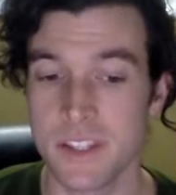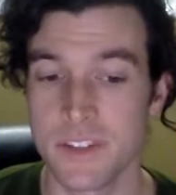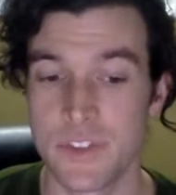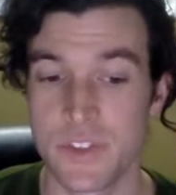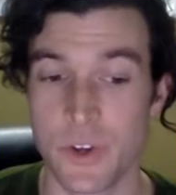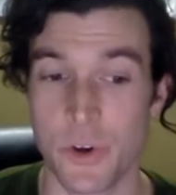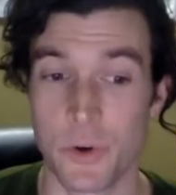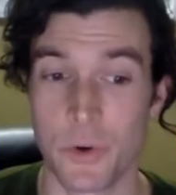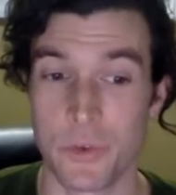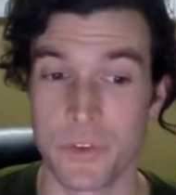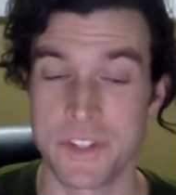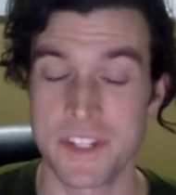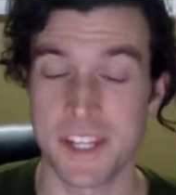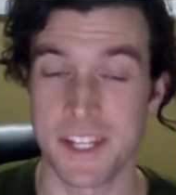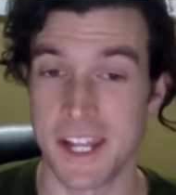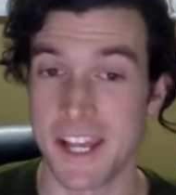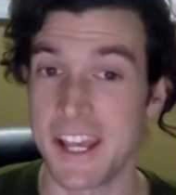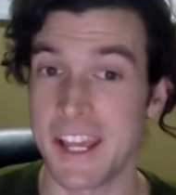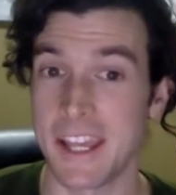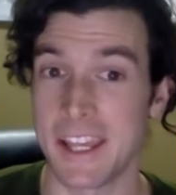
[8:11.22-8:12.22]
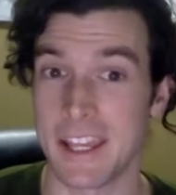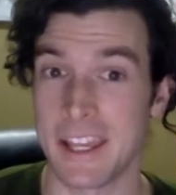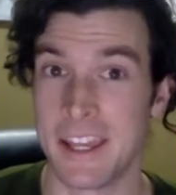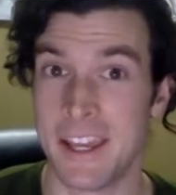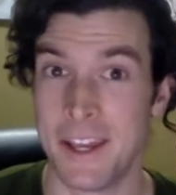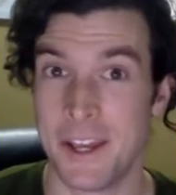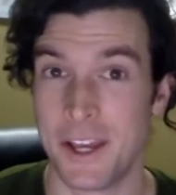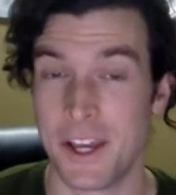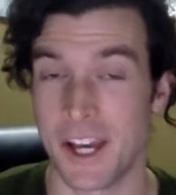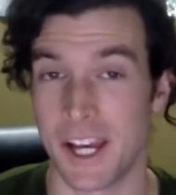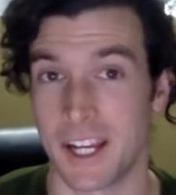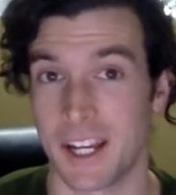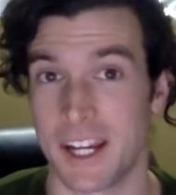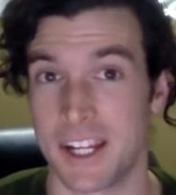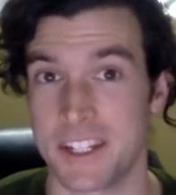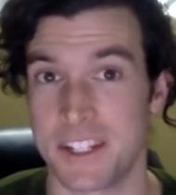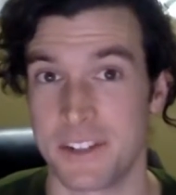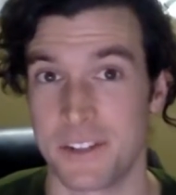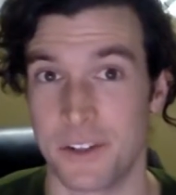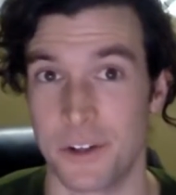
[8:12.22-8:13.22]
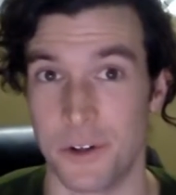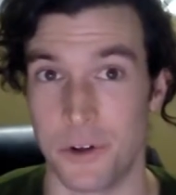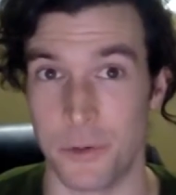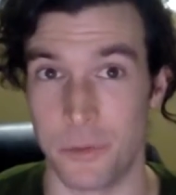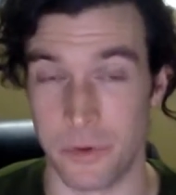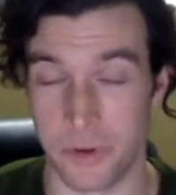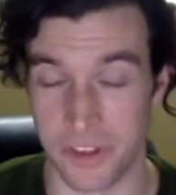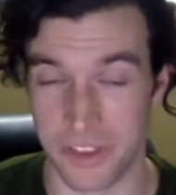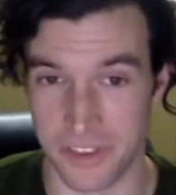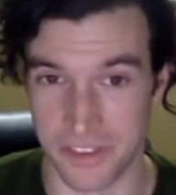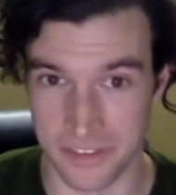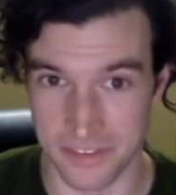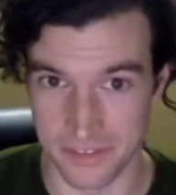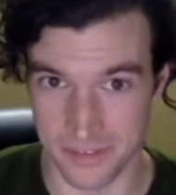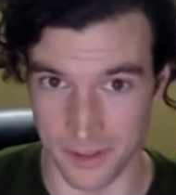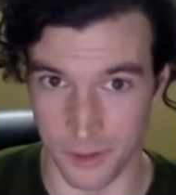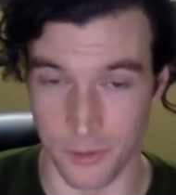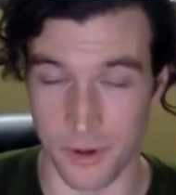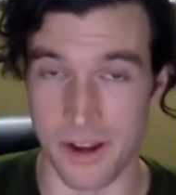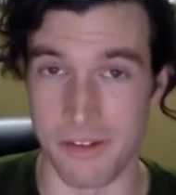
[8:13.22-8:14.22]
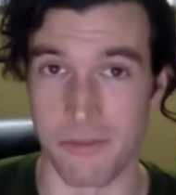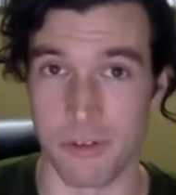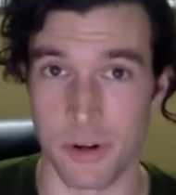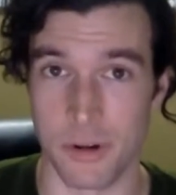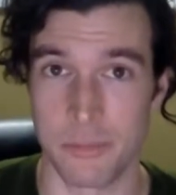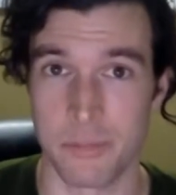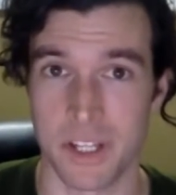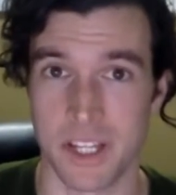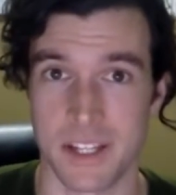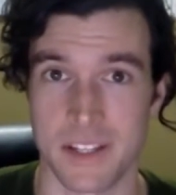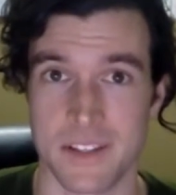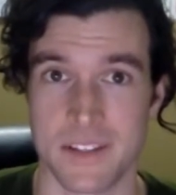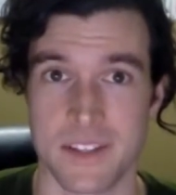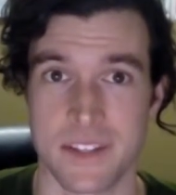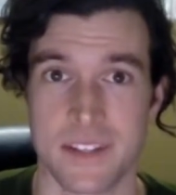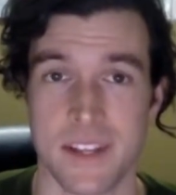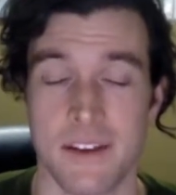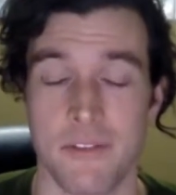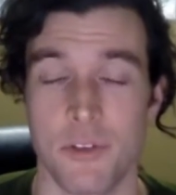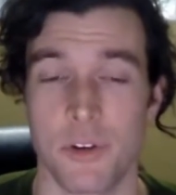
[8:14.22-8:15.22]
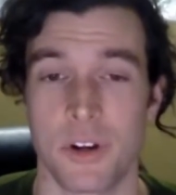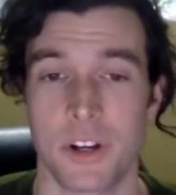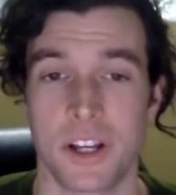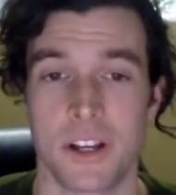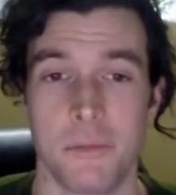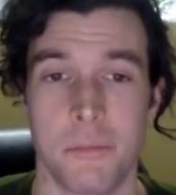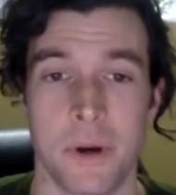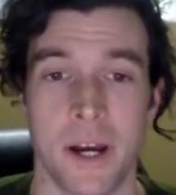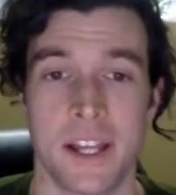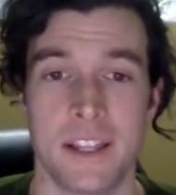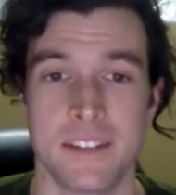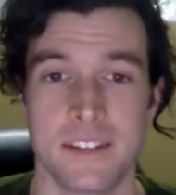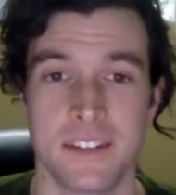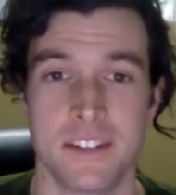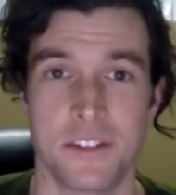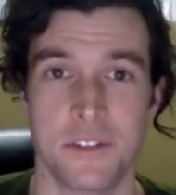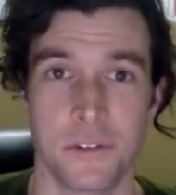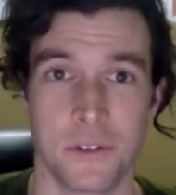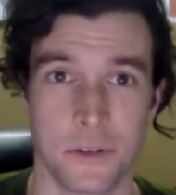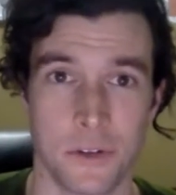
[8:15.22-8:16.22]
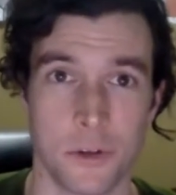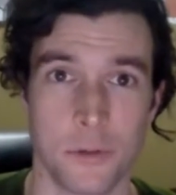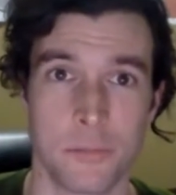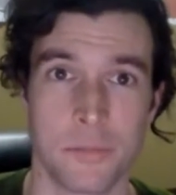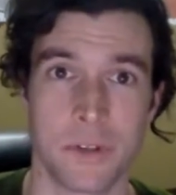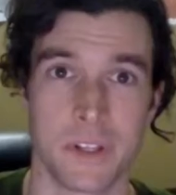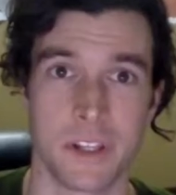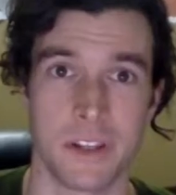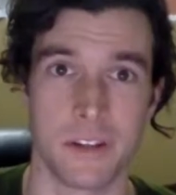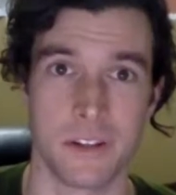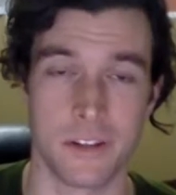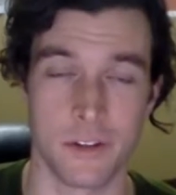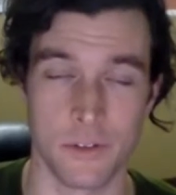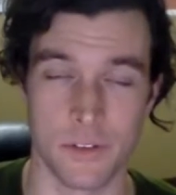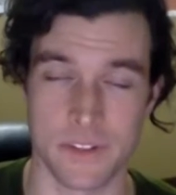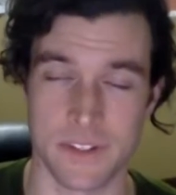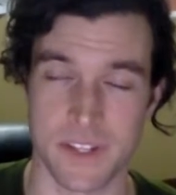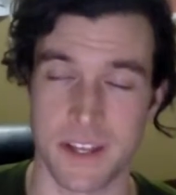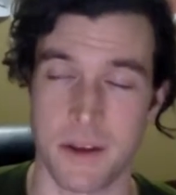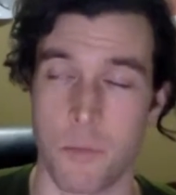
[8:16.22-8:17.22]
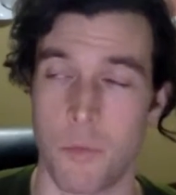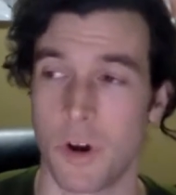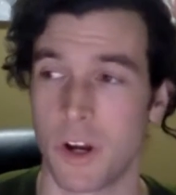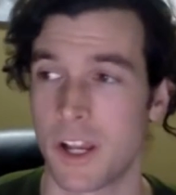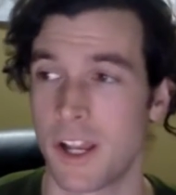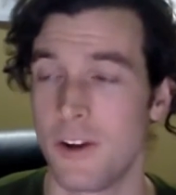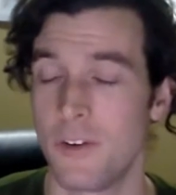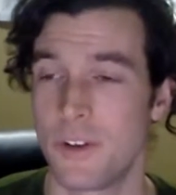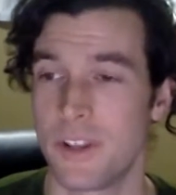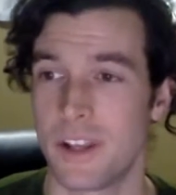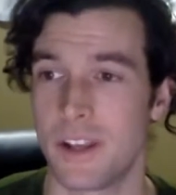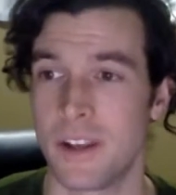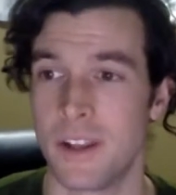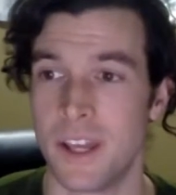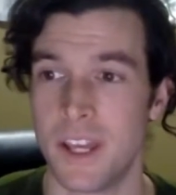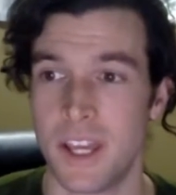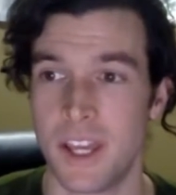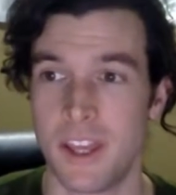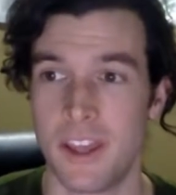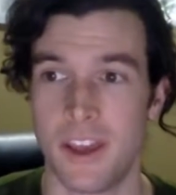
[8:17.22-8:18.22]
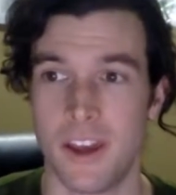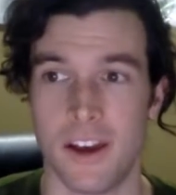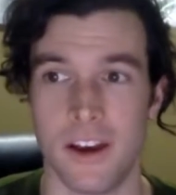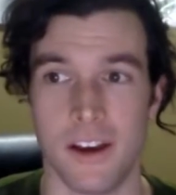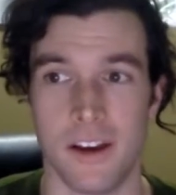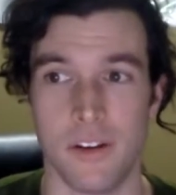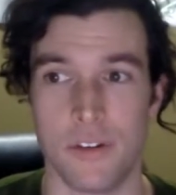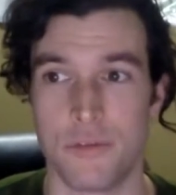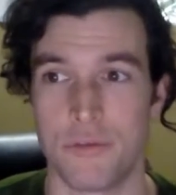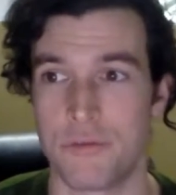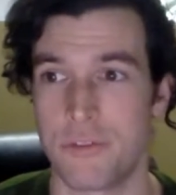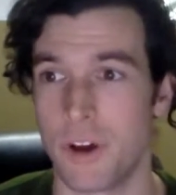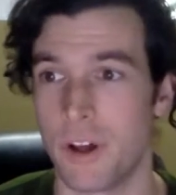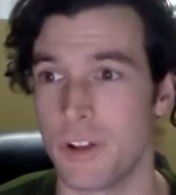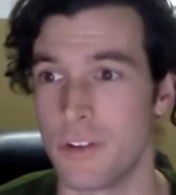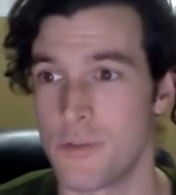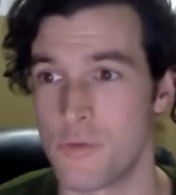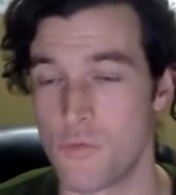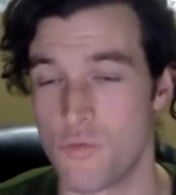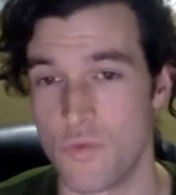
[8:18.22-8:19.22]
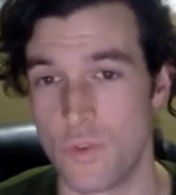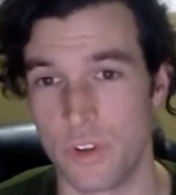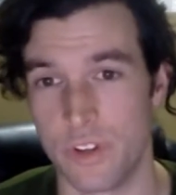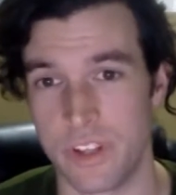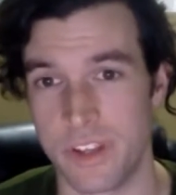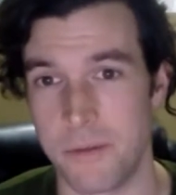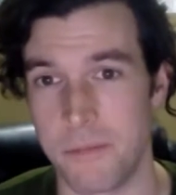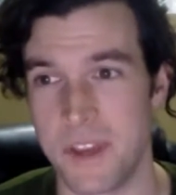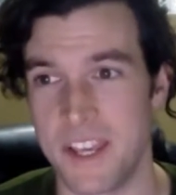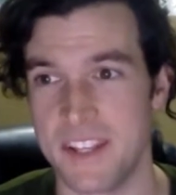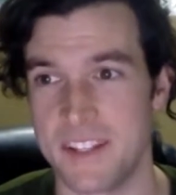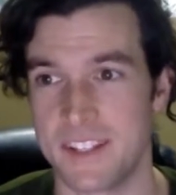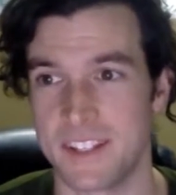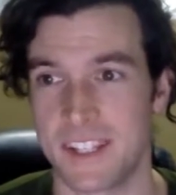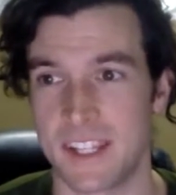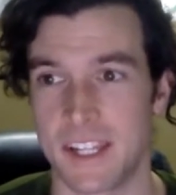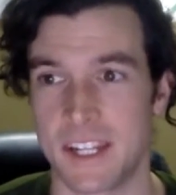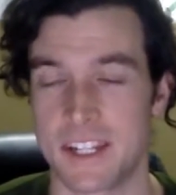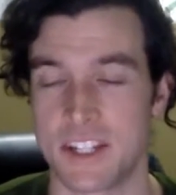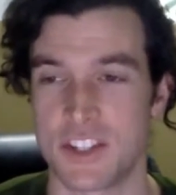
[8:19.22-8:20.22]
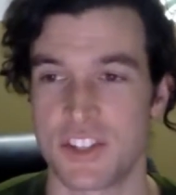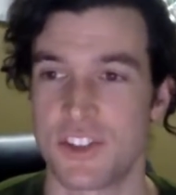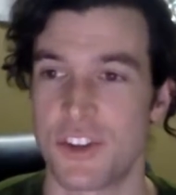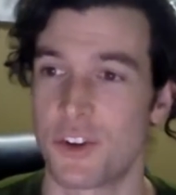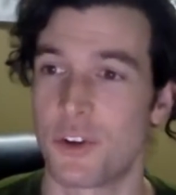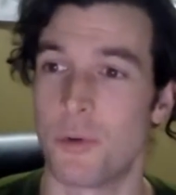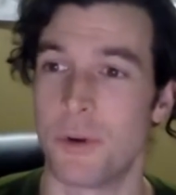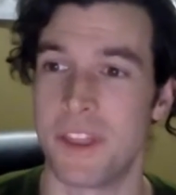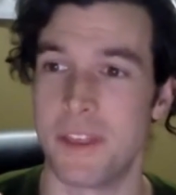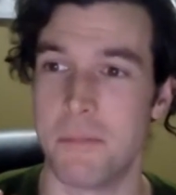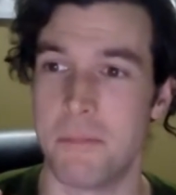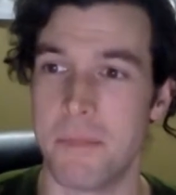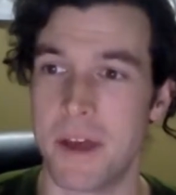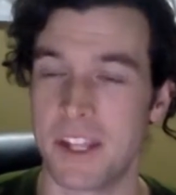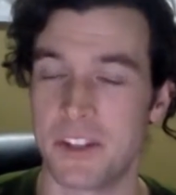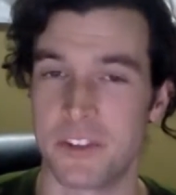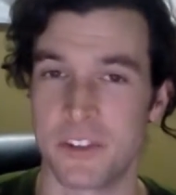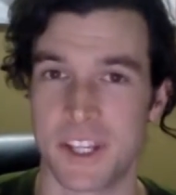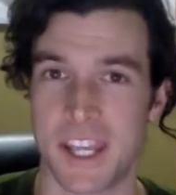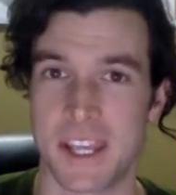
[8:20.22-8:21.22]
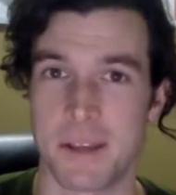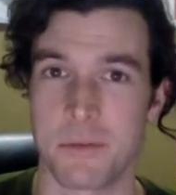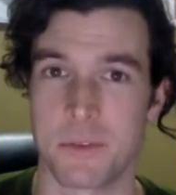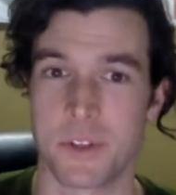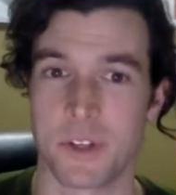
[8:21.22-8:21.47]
So today I got to go with everyone, because everyone combines into a group and you do the same workout, and felt really amazing, and just took away the mental game.